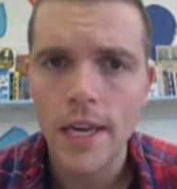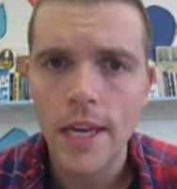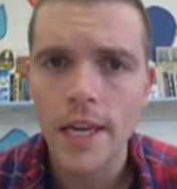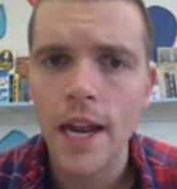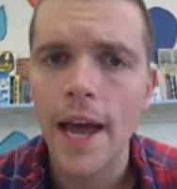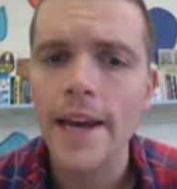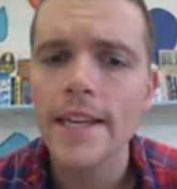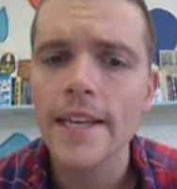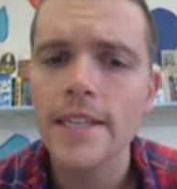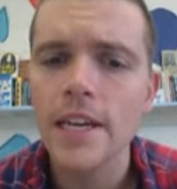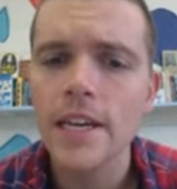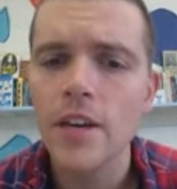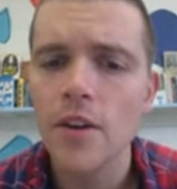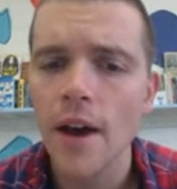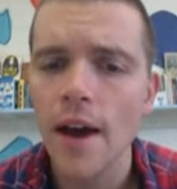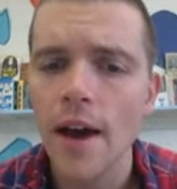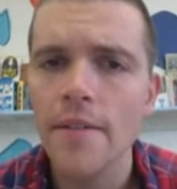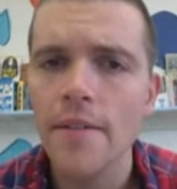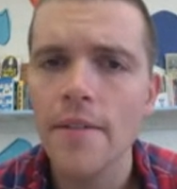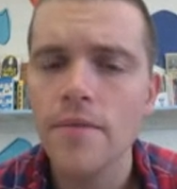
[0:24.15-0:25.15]
And I can tell you,
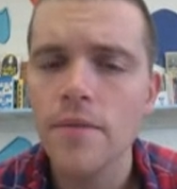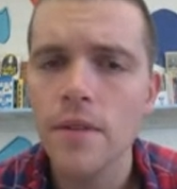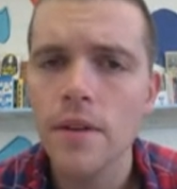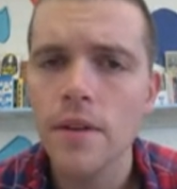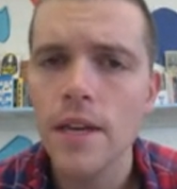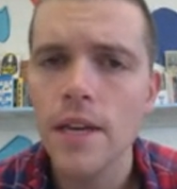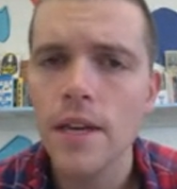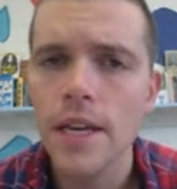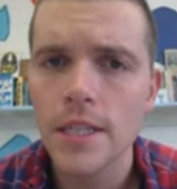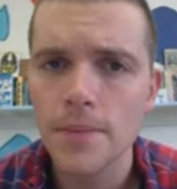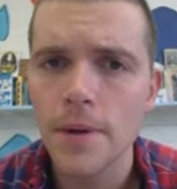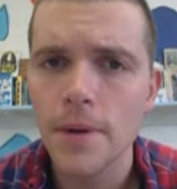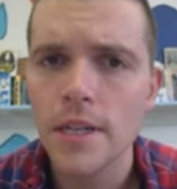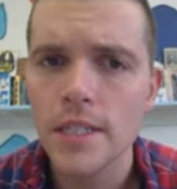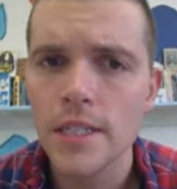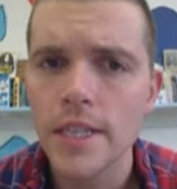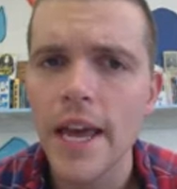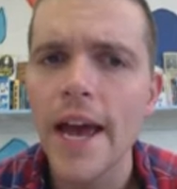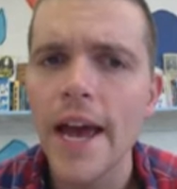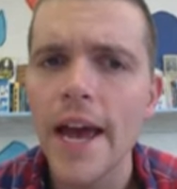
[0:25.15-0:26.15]
I've
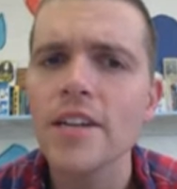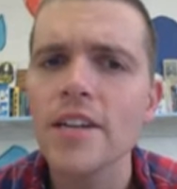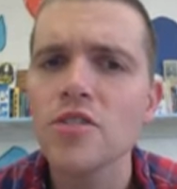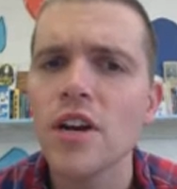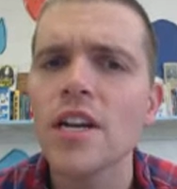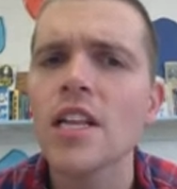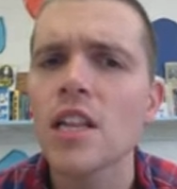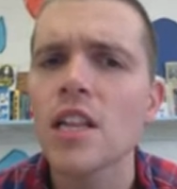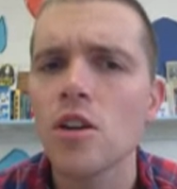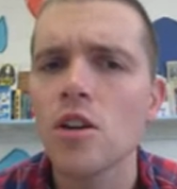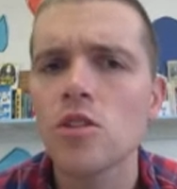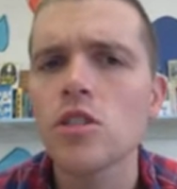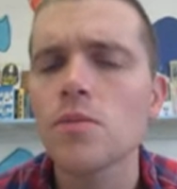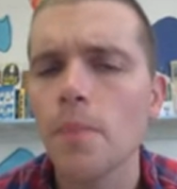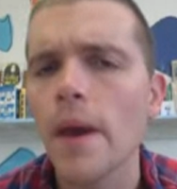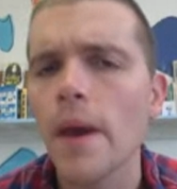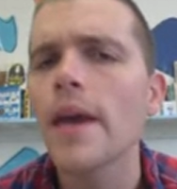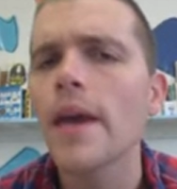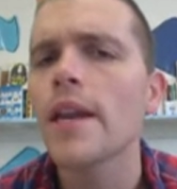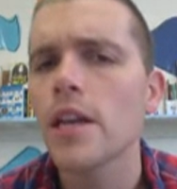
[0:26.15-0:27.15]
experienced that trying to learn
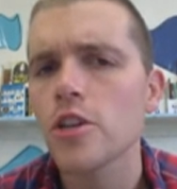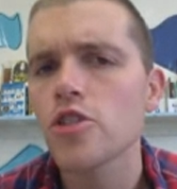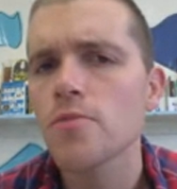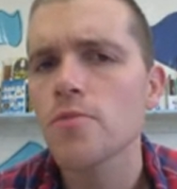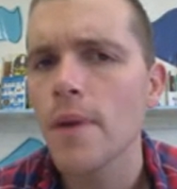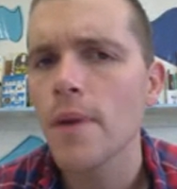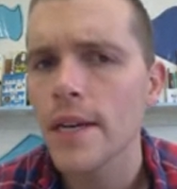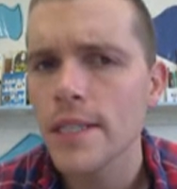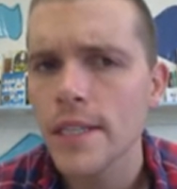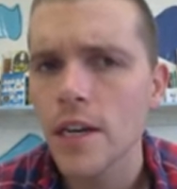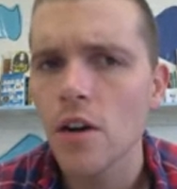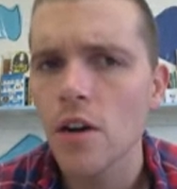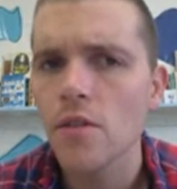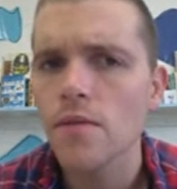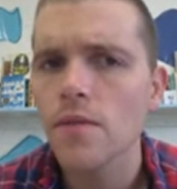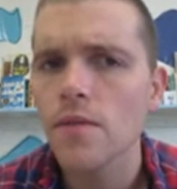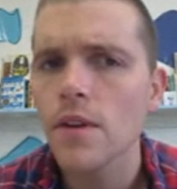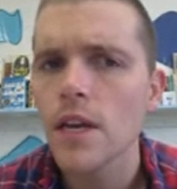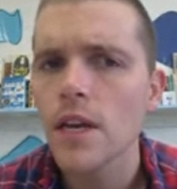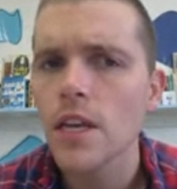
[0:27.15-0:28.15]
Spanish myself.
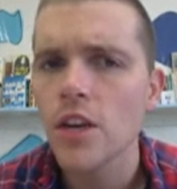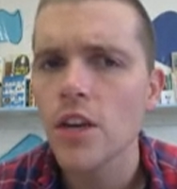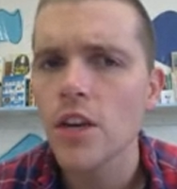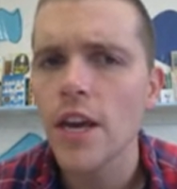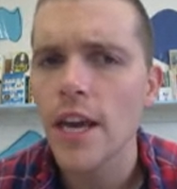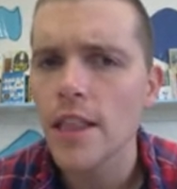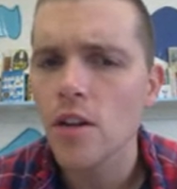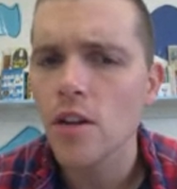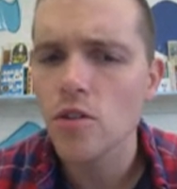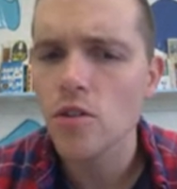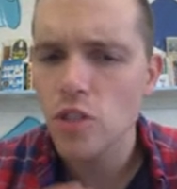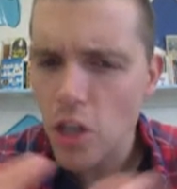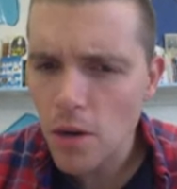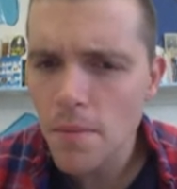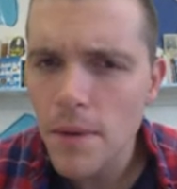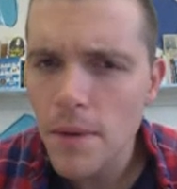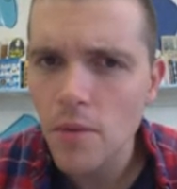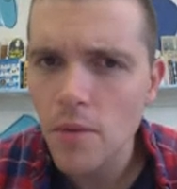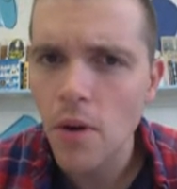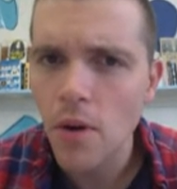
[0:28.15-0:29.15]
You can't learn too
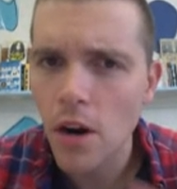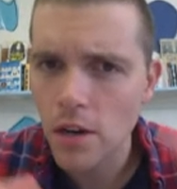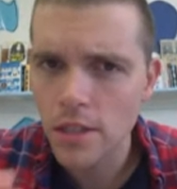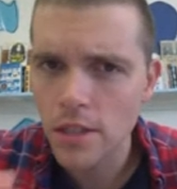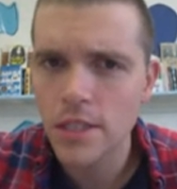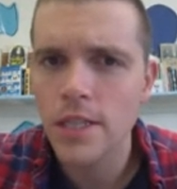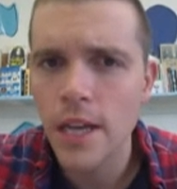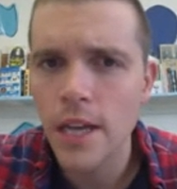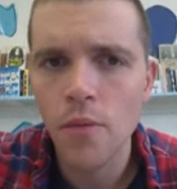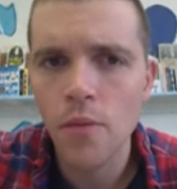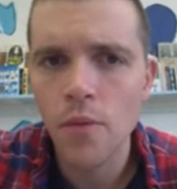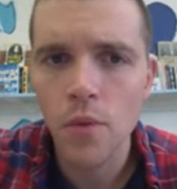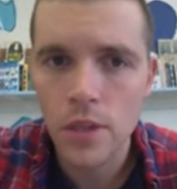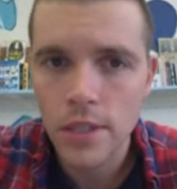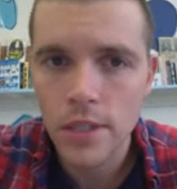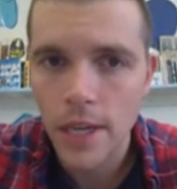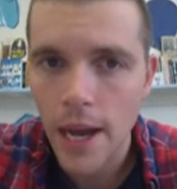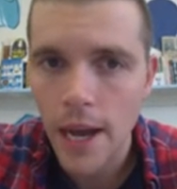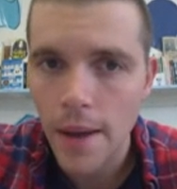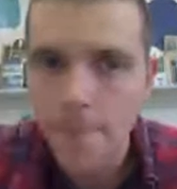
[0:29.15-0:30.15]
many words at one
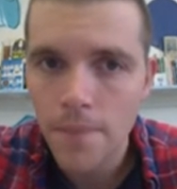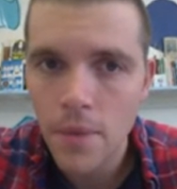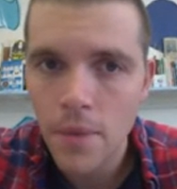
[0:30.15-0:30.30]
time.